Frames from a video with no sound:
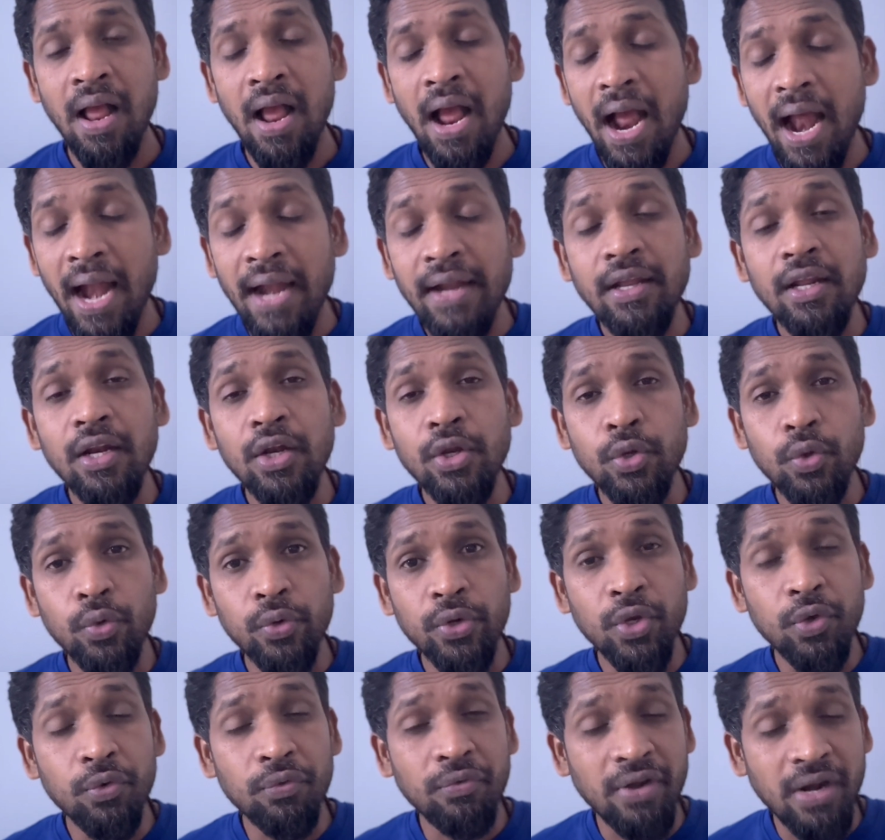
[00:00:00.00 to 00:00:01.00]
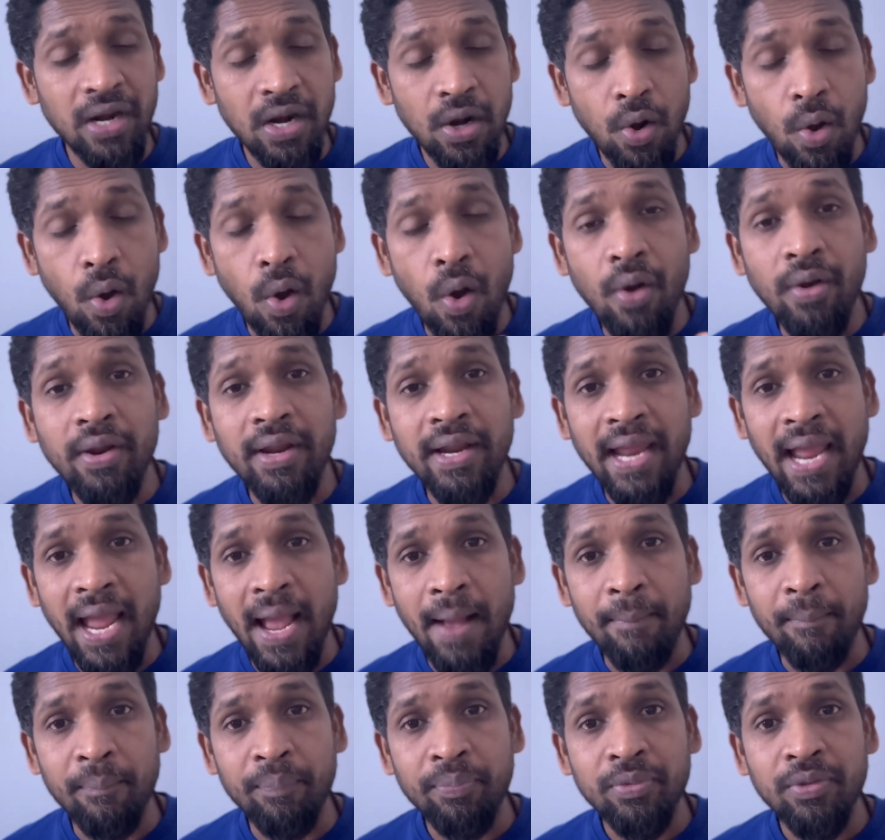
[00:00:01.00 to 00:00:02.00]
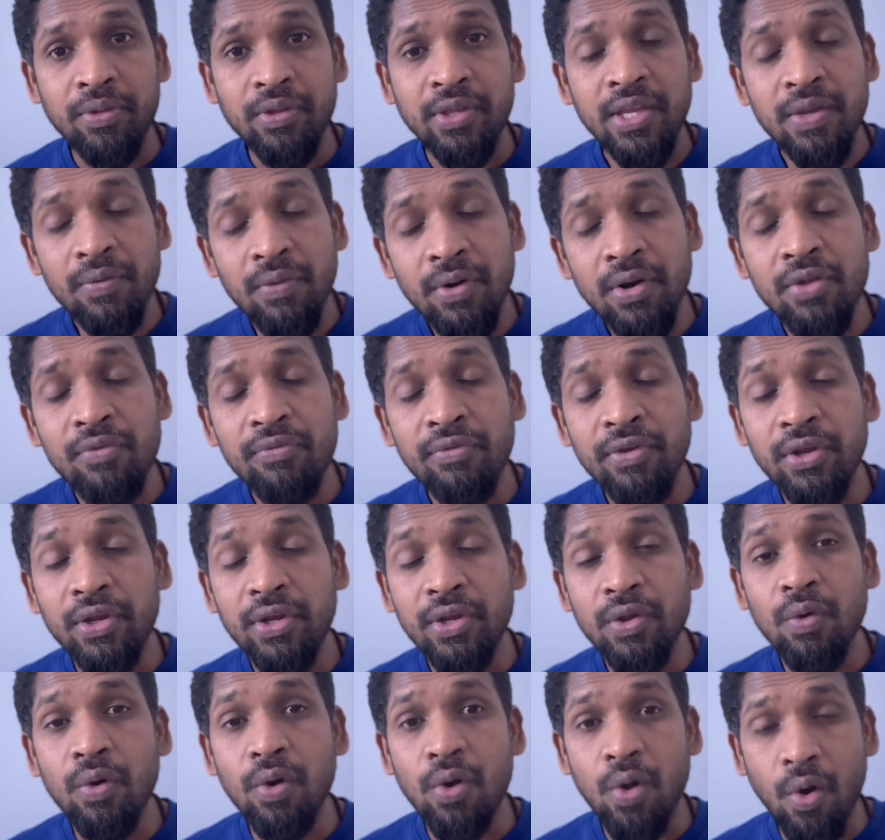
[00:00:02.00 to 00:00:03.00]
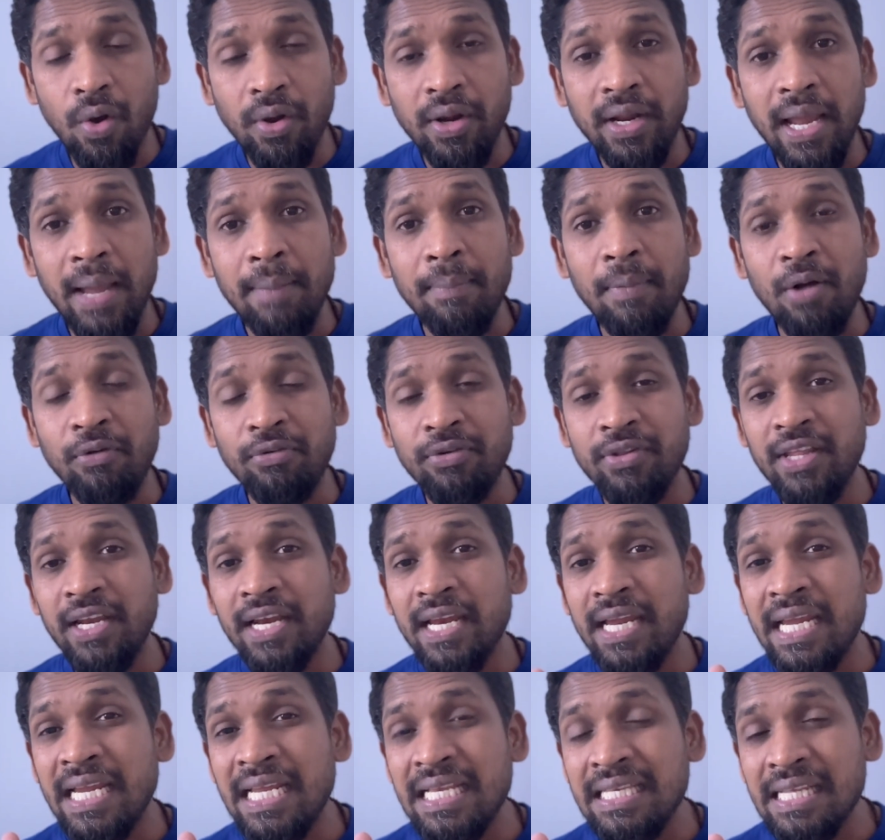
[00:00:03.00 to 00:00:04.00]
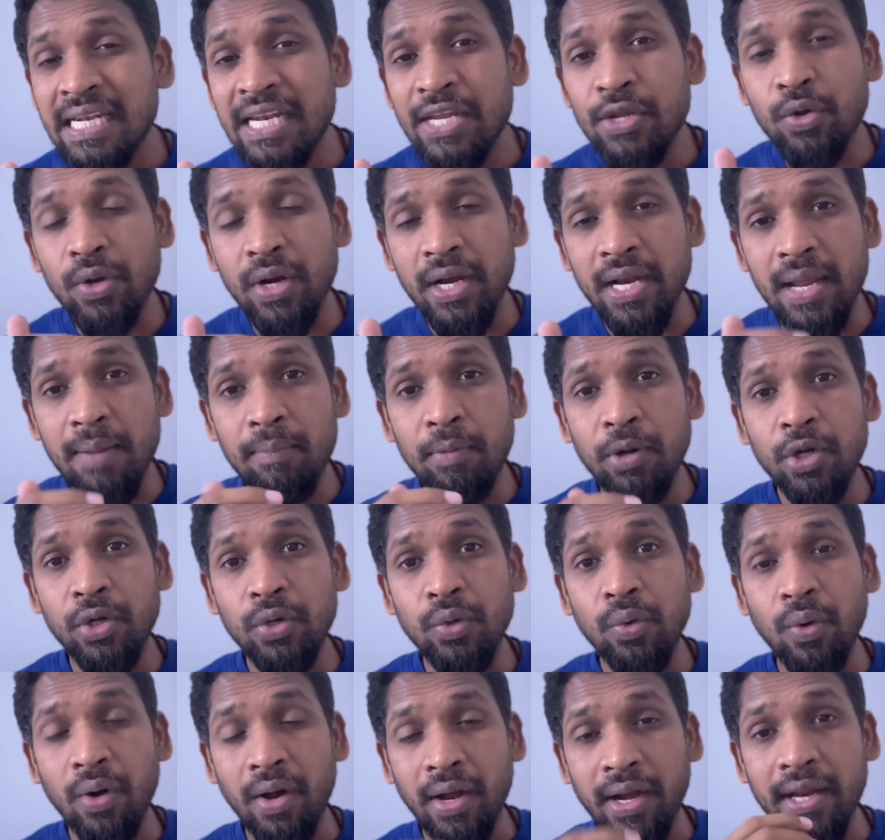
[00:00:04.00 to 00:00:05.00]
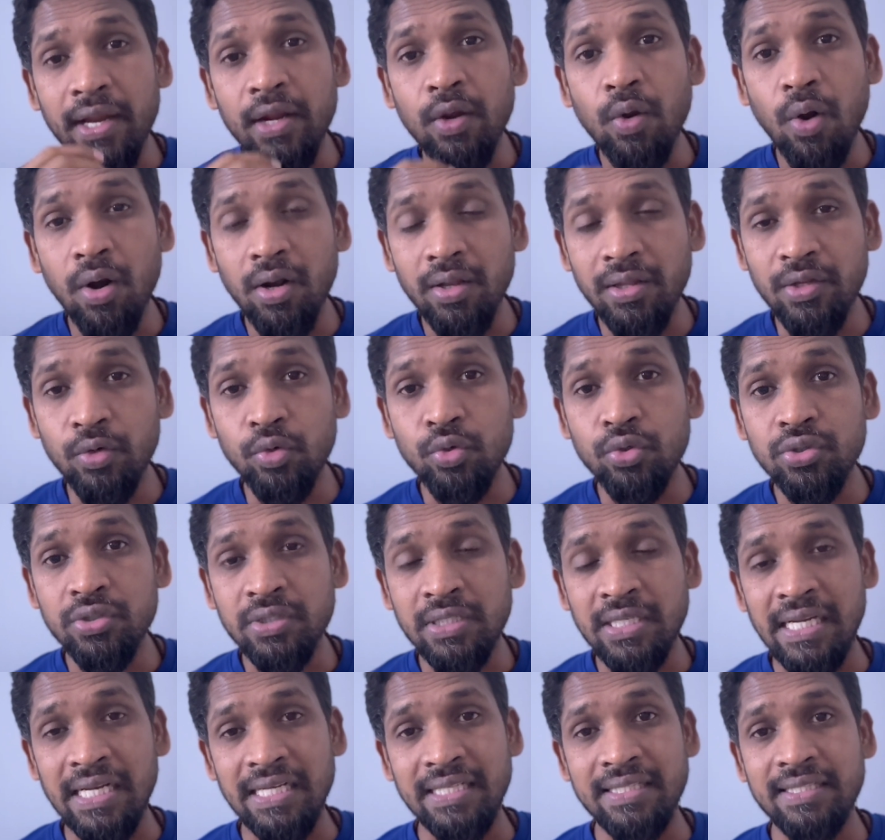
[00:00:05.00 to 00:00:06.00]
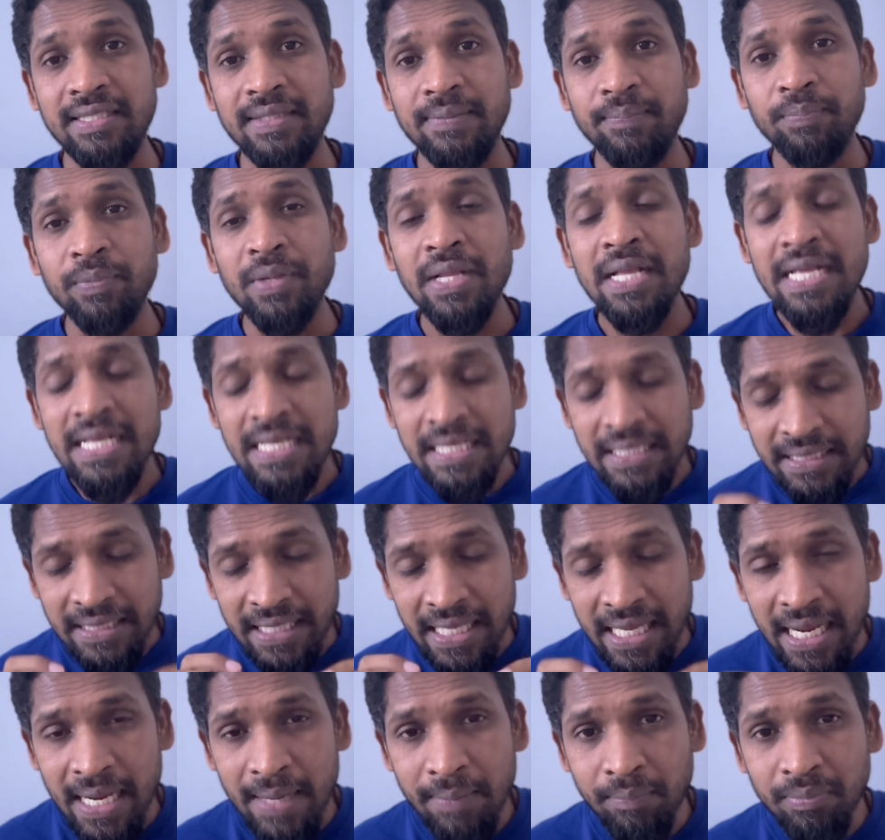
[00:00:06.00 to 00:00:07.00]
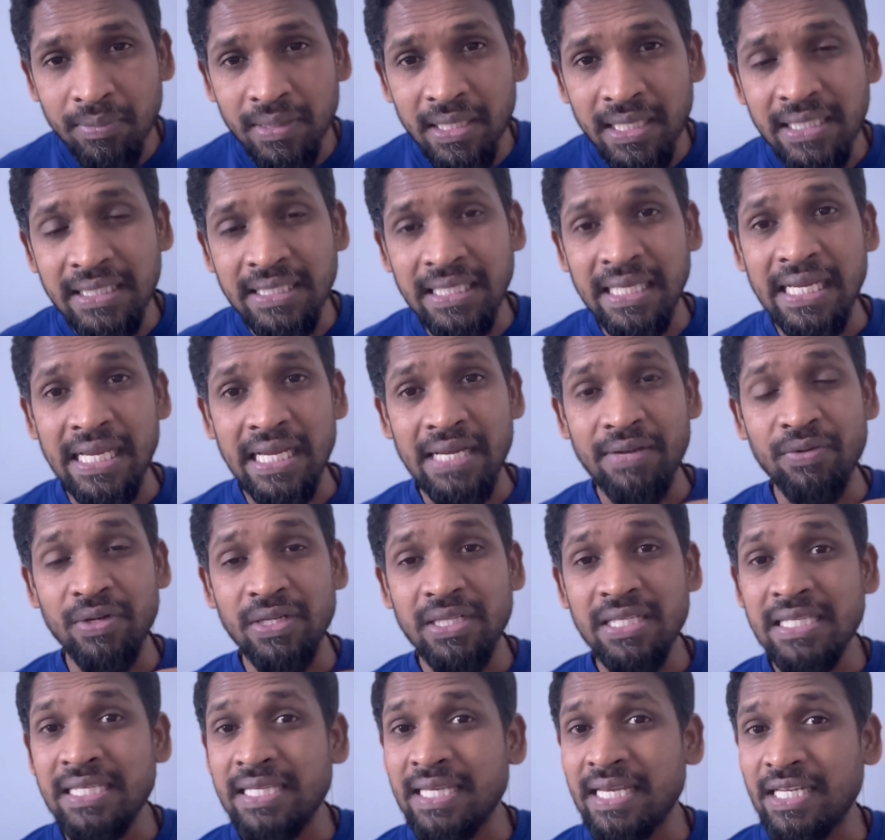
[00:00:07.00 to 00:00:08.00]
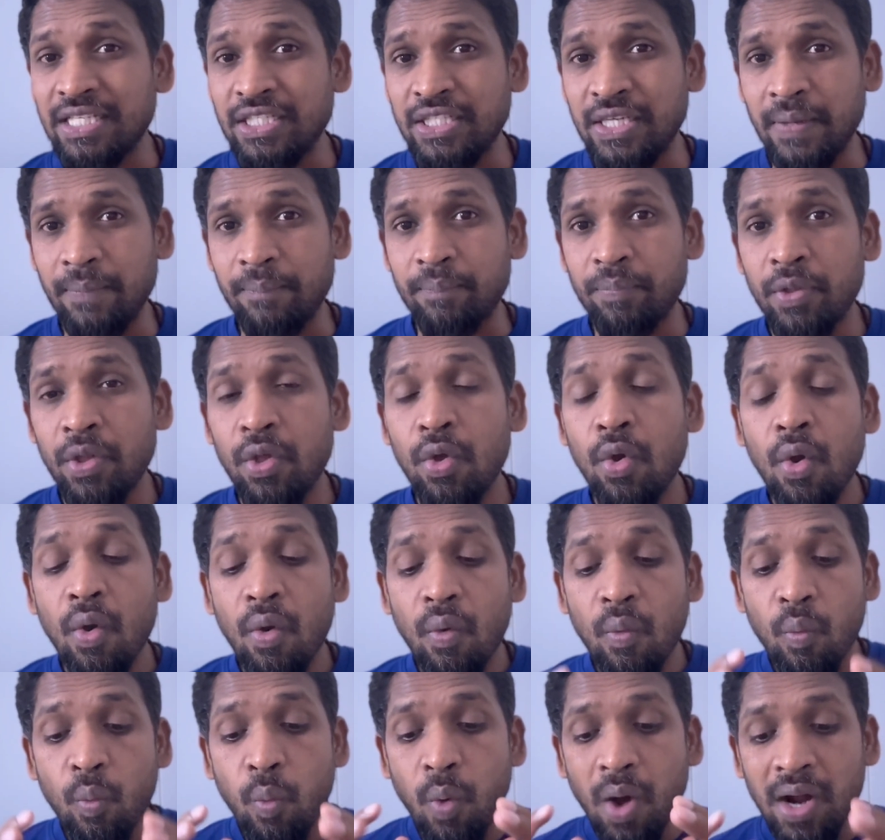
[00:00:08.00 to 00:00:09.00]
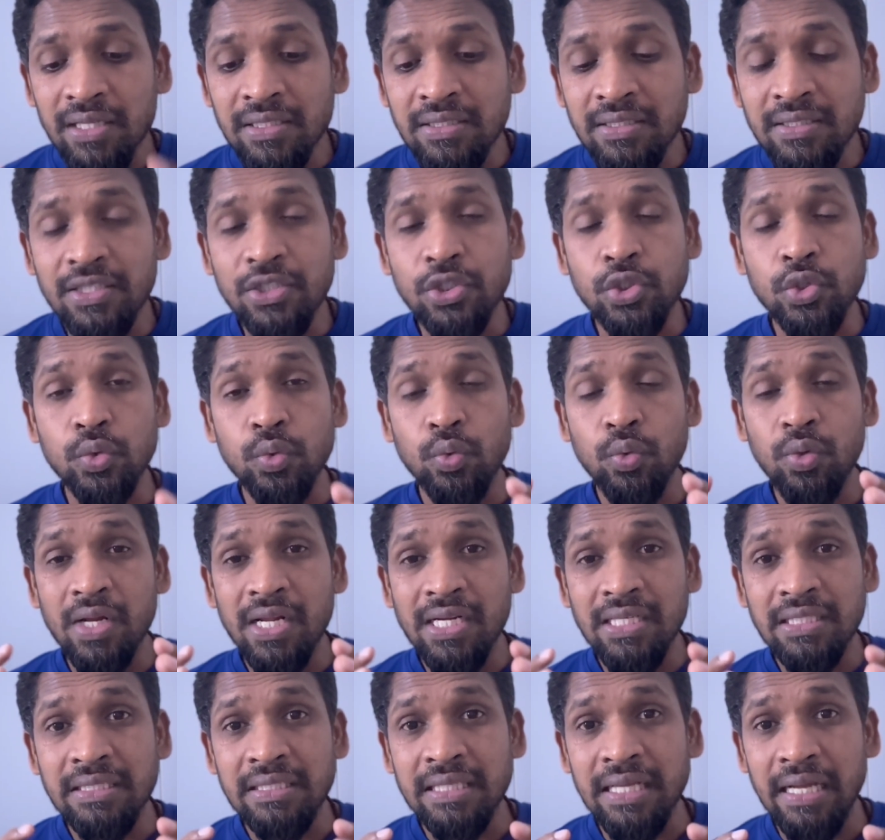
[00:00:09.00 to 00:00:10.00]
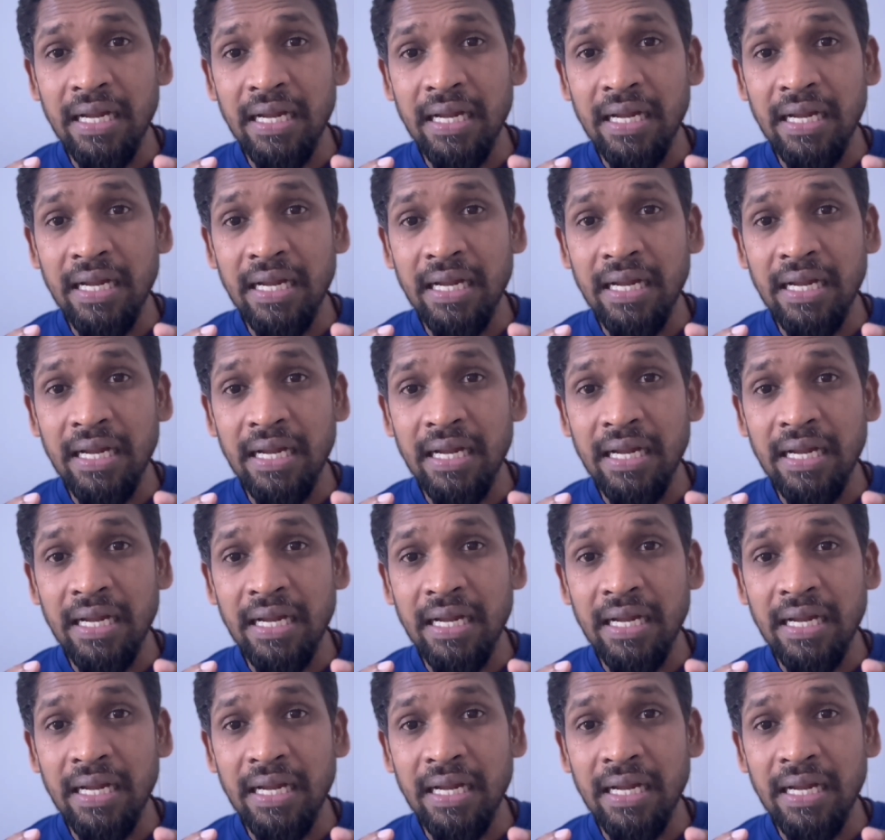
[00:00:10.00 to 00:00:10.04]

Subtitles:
until you give a long gap. Even if you give long gap, after that easily you can able to recall those skills. Same things, even the sketching. Once the students